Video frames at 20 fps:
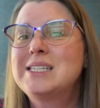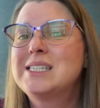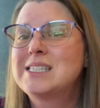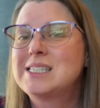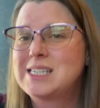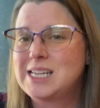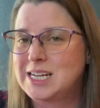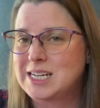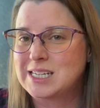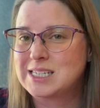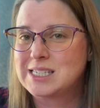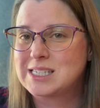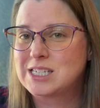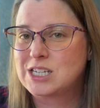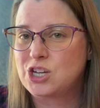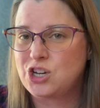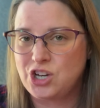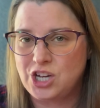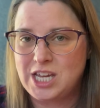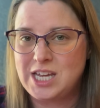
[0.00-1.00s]
6
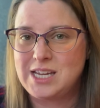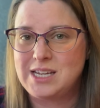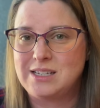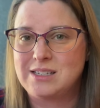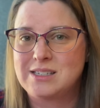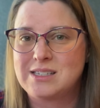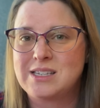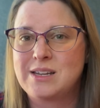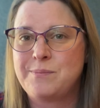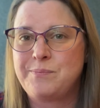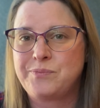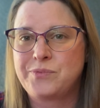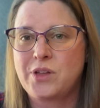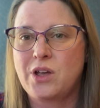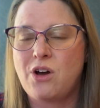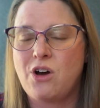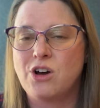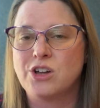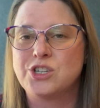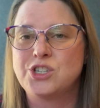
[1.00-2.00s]
cookies
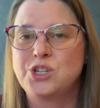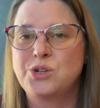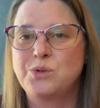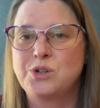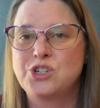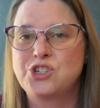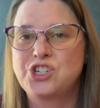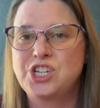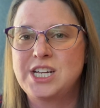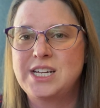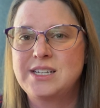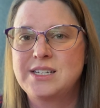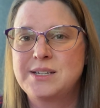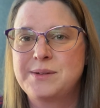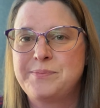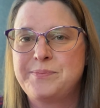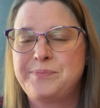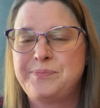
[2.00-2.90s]
onto a sheet.